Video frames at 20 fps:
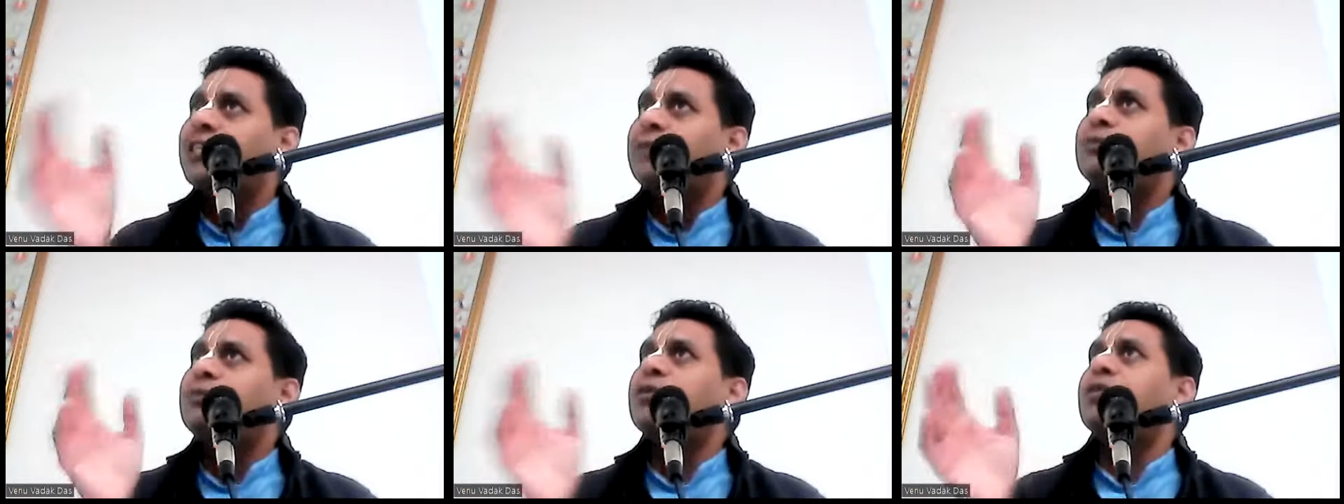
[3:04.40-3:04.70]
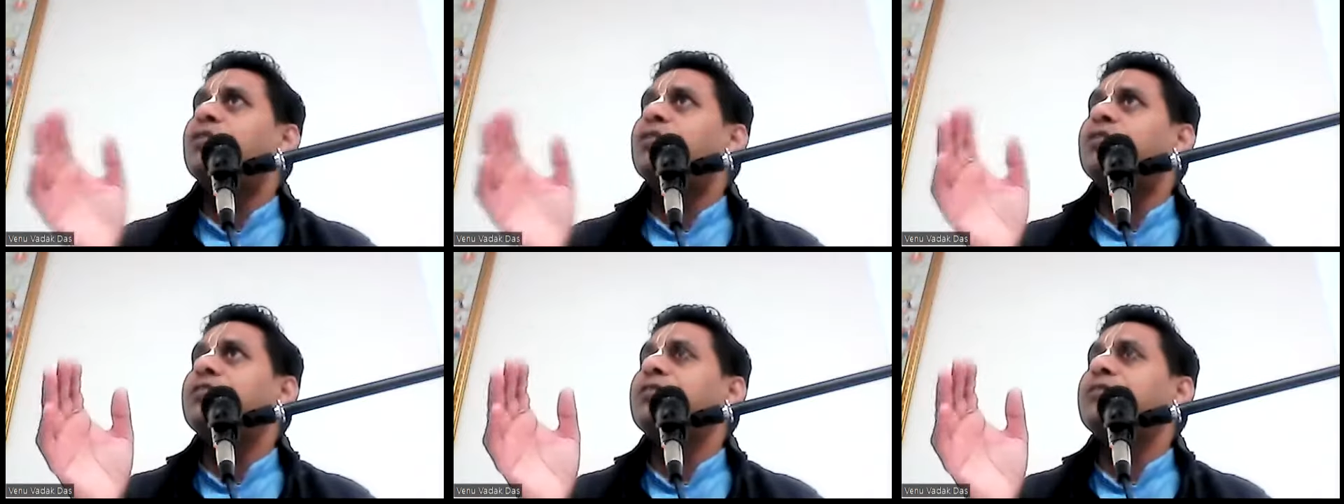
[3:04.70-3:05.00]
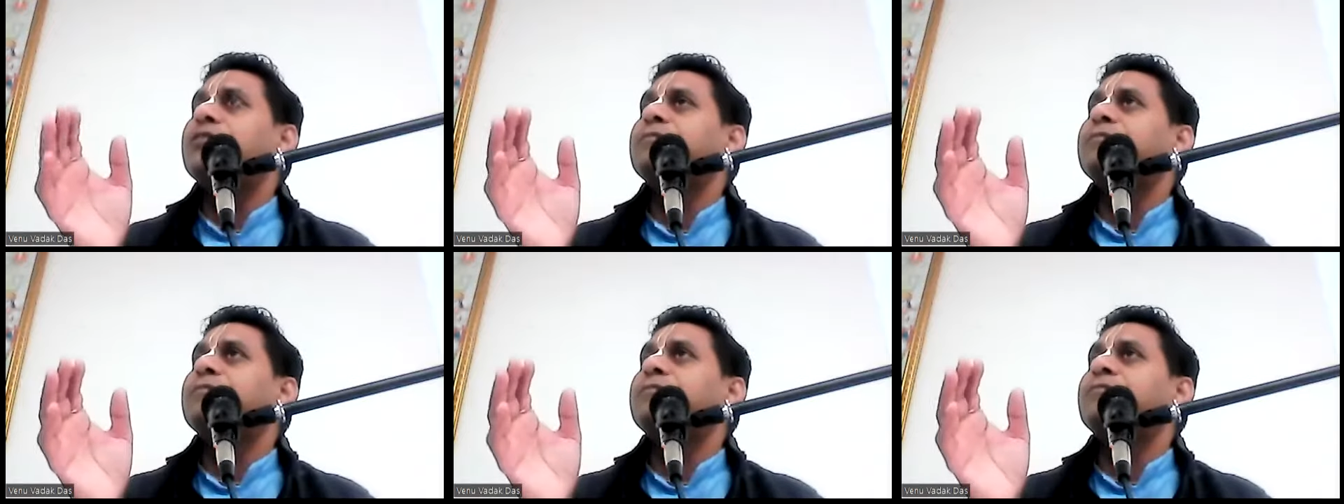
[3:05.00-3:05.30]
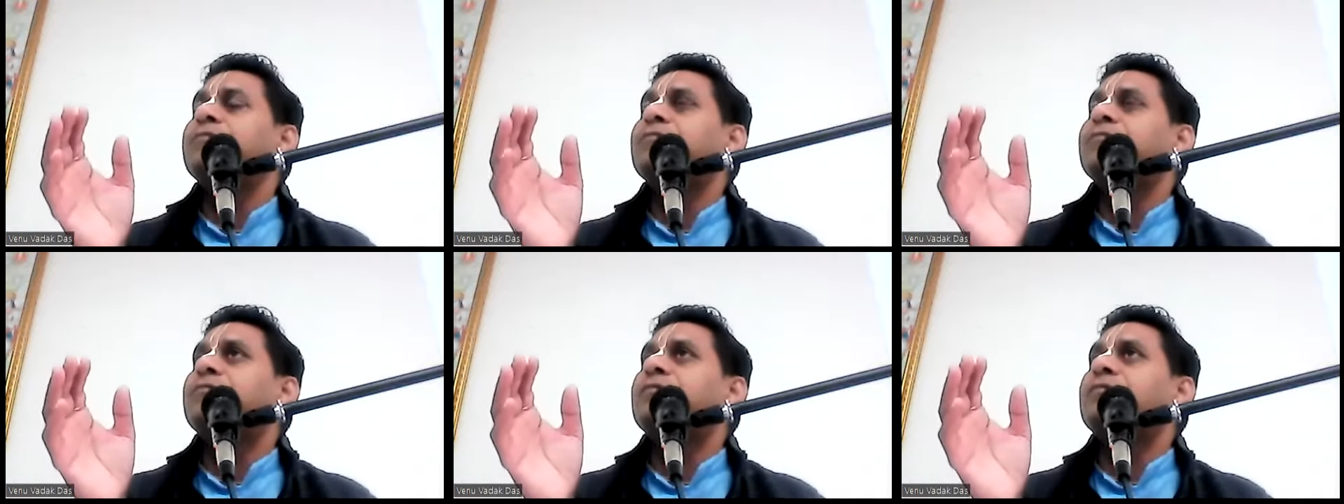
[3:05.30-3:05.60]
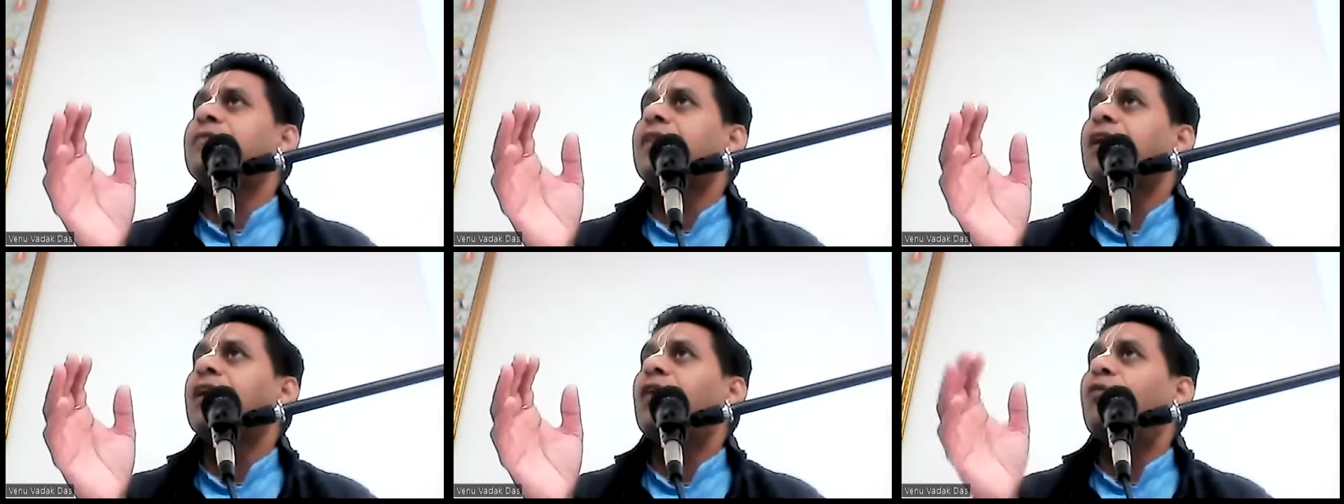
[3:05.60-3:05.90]
chapters,
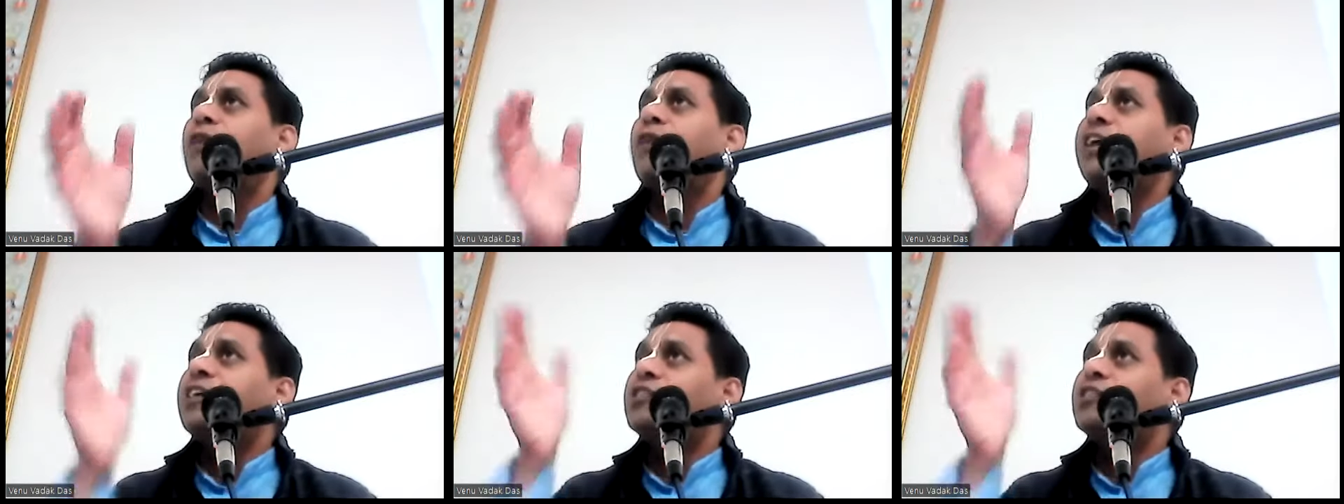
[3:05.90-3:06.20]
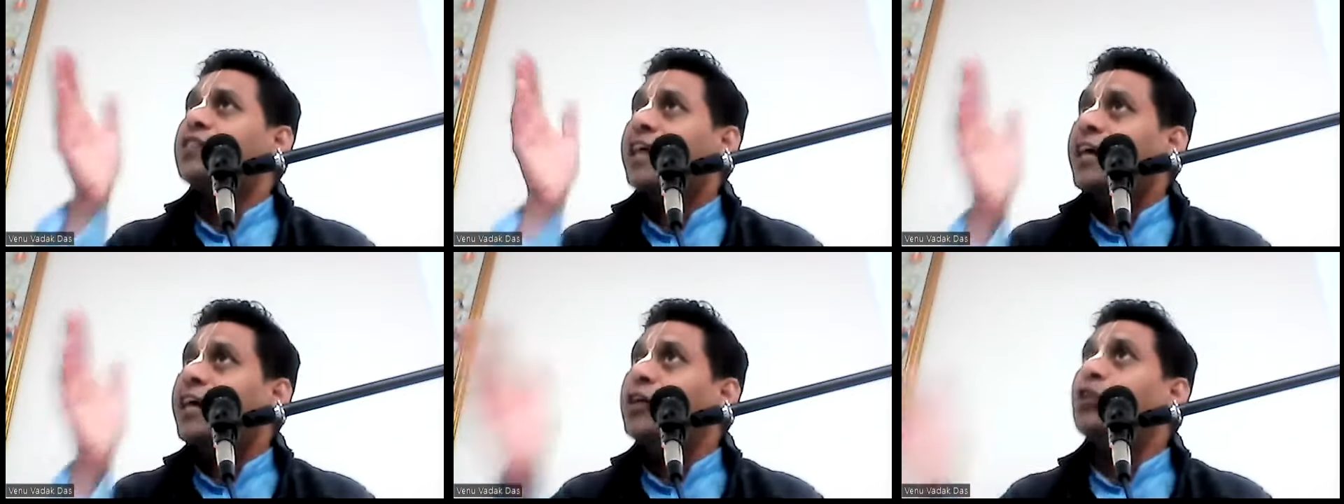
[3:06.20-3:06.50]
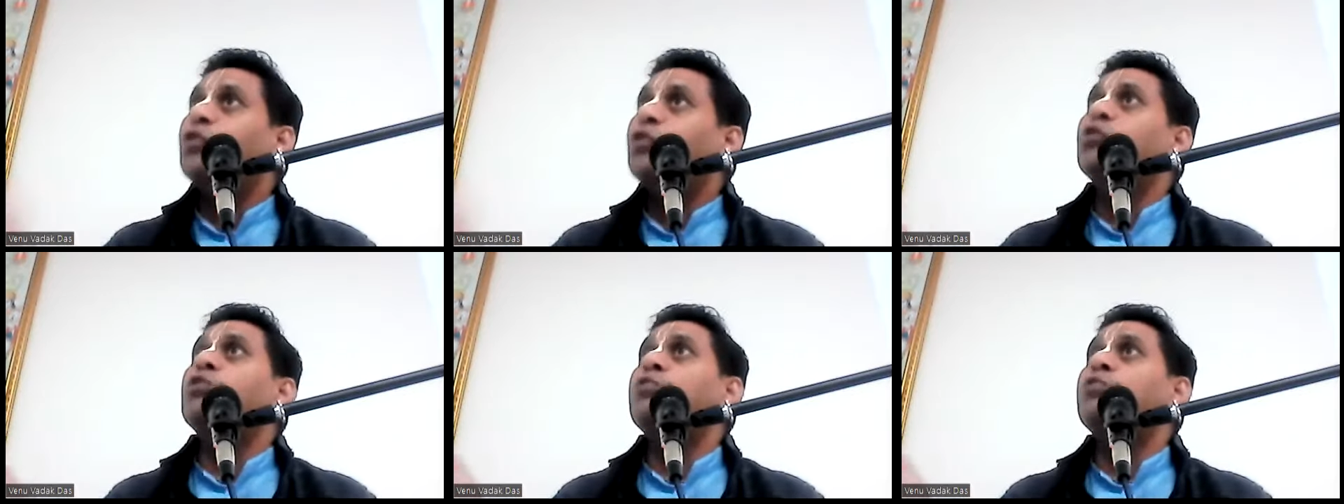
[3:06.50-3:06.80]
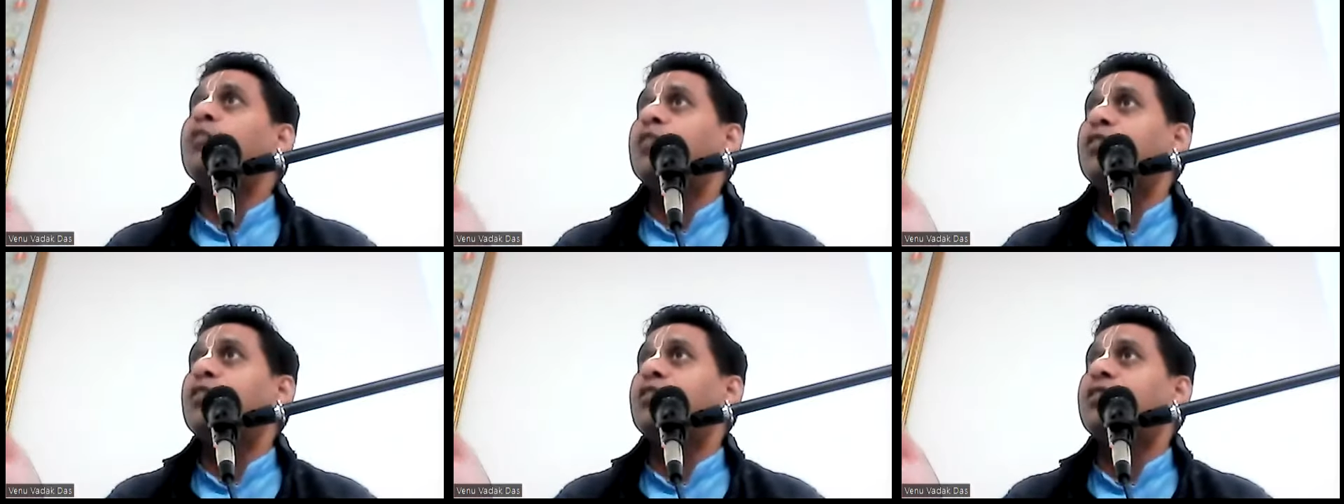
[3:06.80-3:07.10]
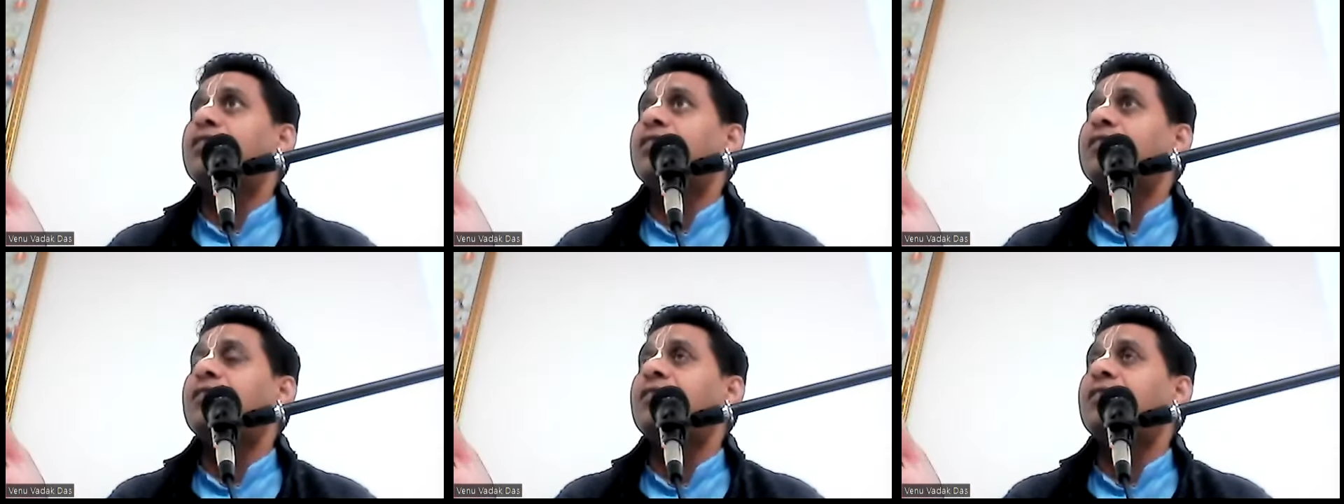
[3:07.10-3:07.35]
various cantos first,